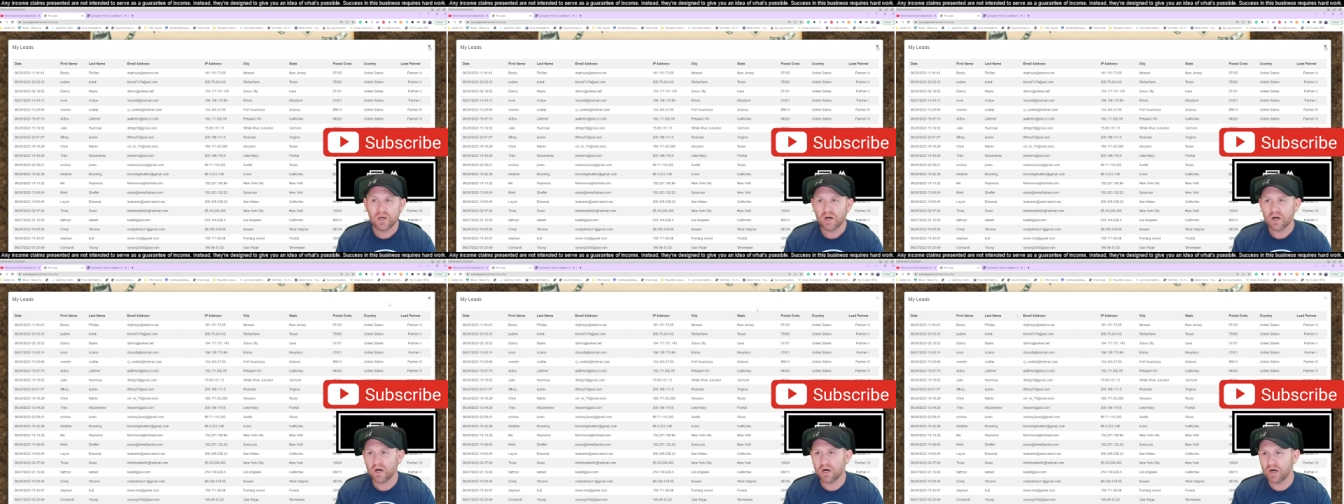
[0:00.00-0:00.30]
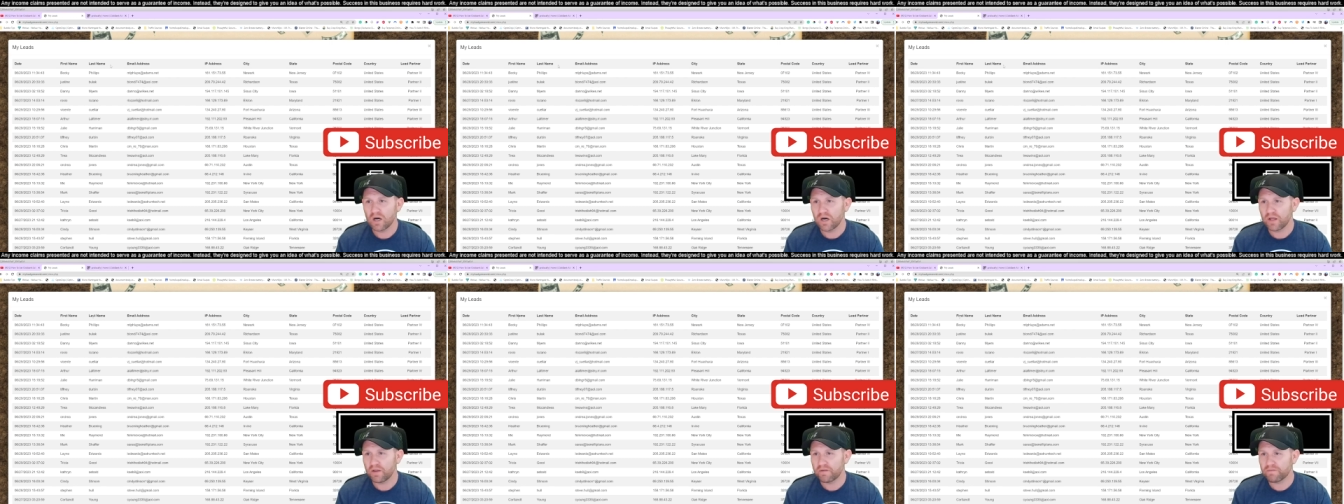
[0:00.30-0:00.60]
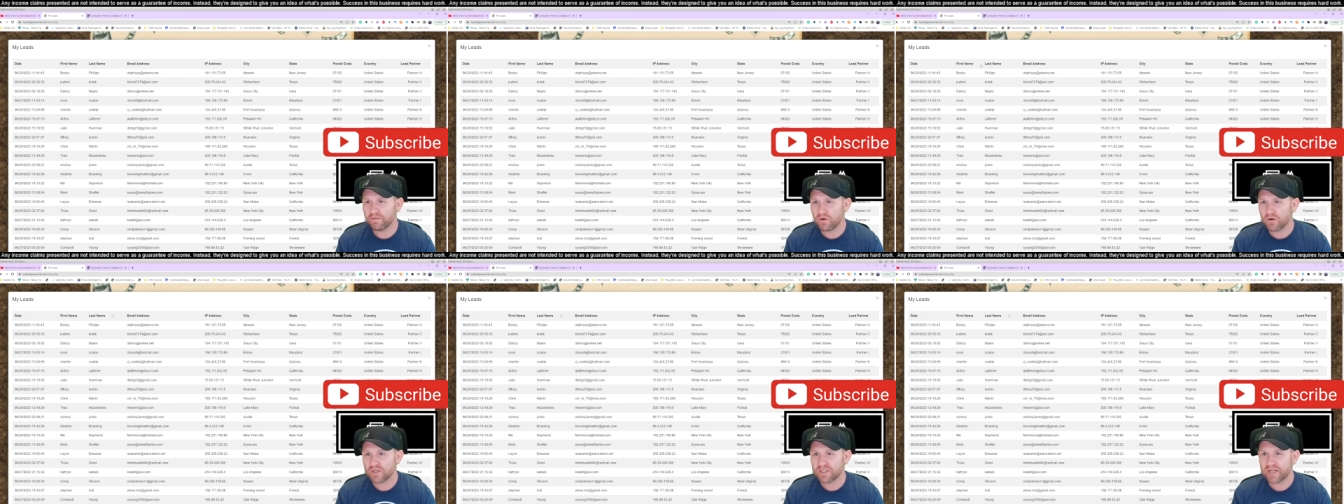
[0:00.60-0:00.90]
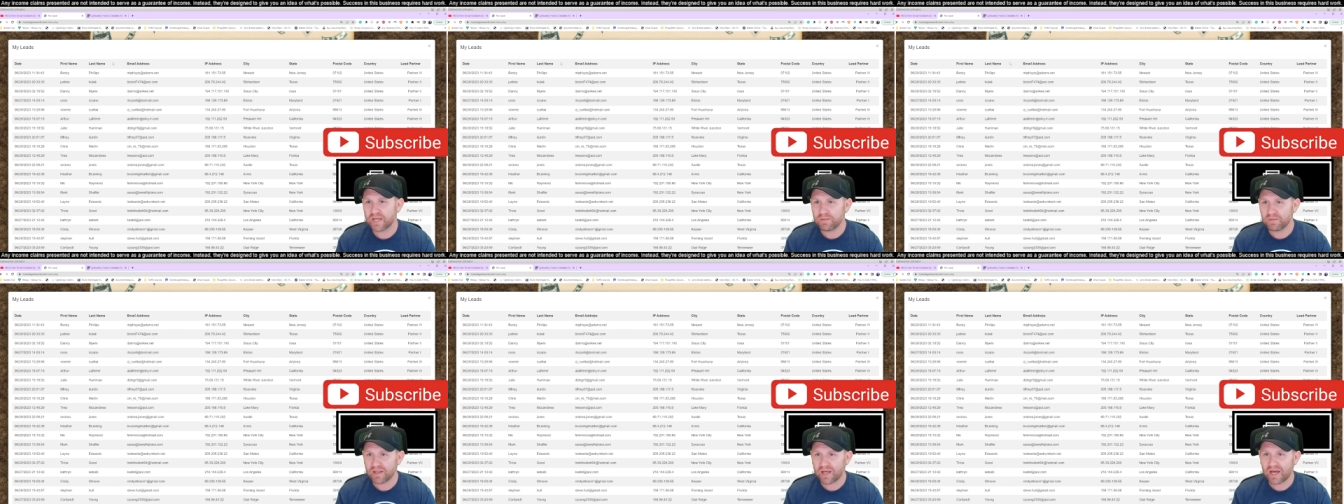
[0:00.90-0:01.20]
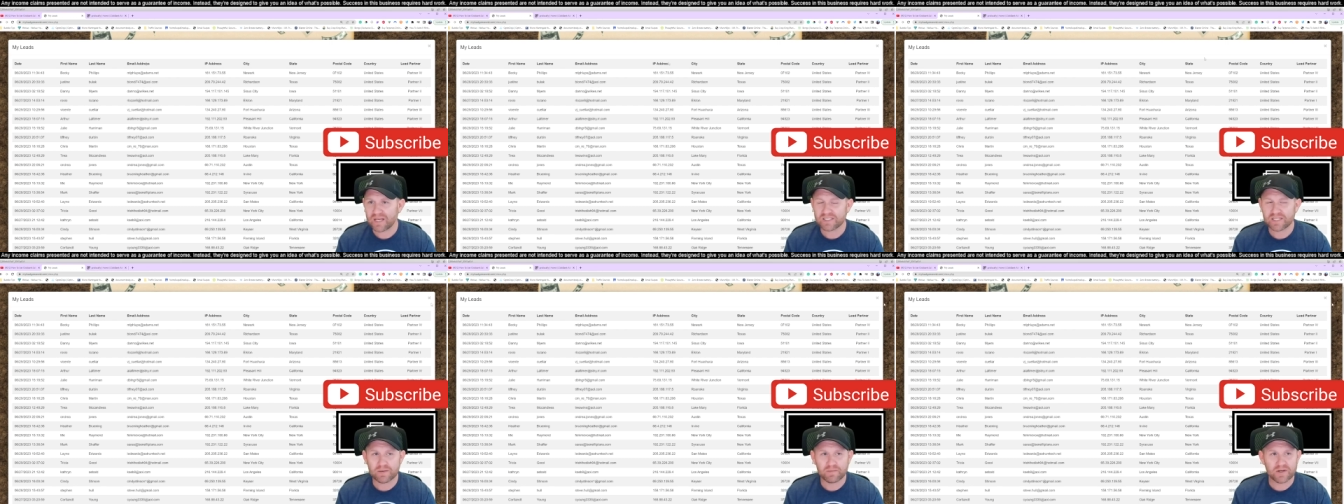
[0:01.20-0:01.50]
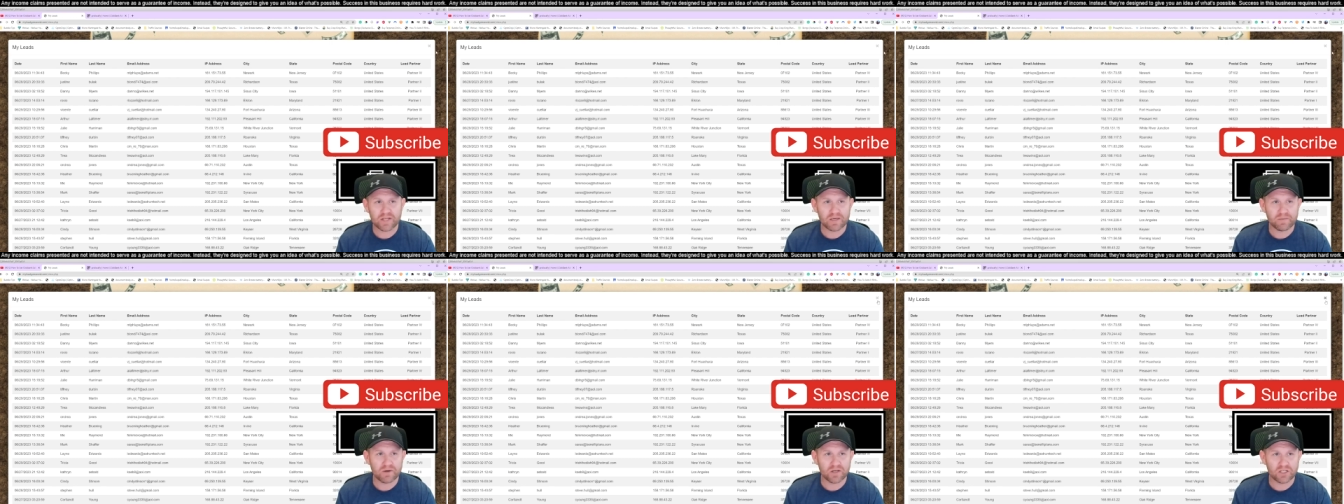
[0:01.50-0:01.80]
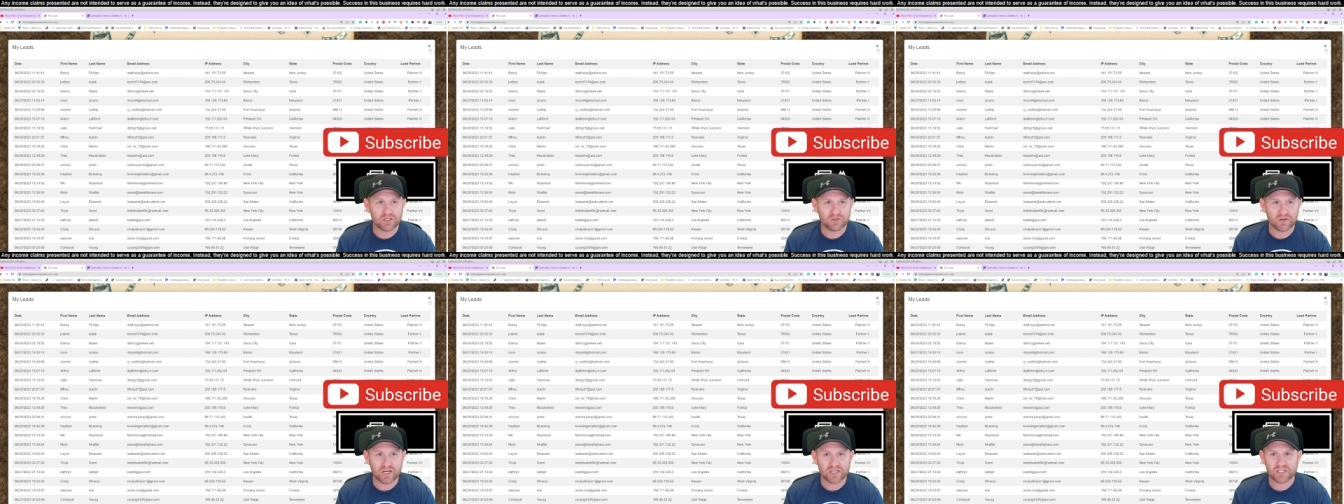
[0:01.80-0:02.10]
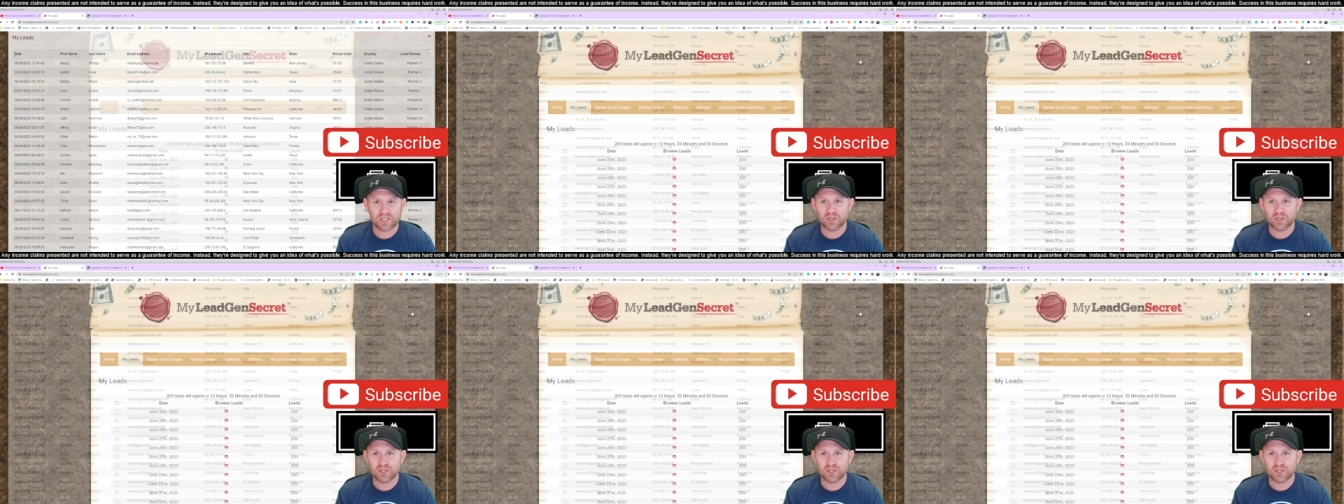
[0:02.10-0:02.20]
uh, their first name, last name, and email address.